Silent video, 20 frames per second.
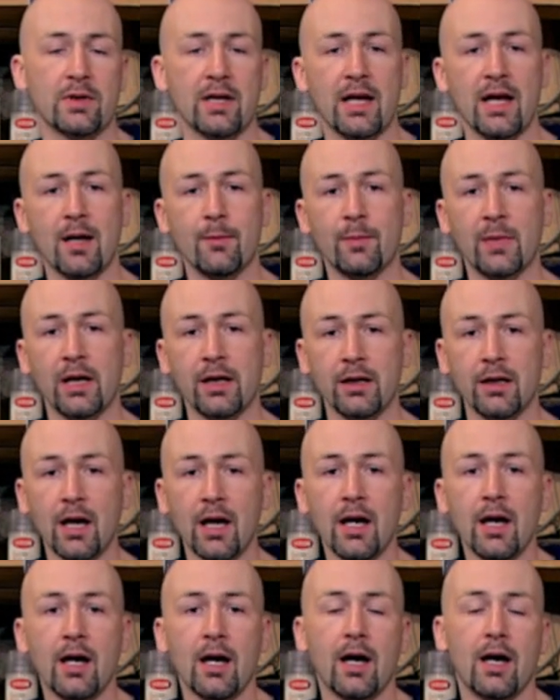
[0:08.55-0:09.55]
I have my
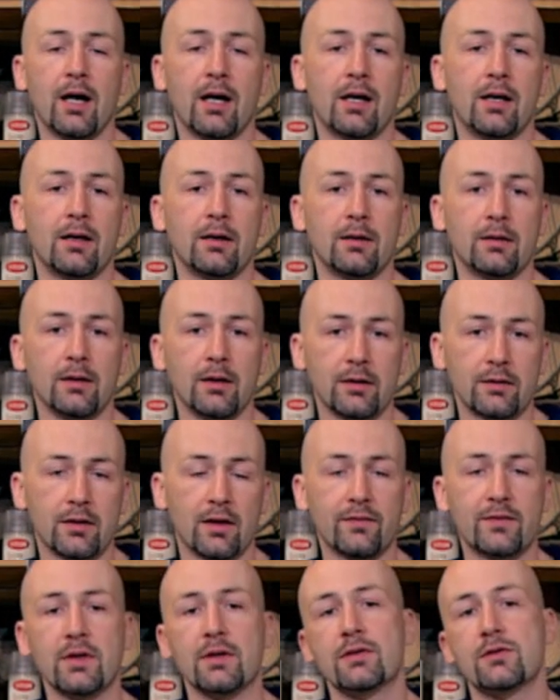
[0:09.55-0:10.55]
uh,
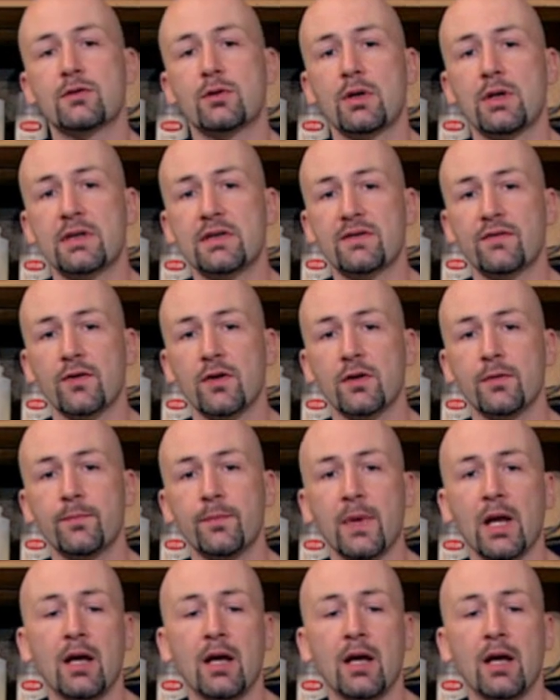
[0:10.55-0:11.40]
dovetails transferred,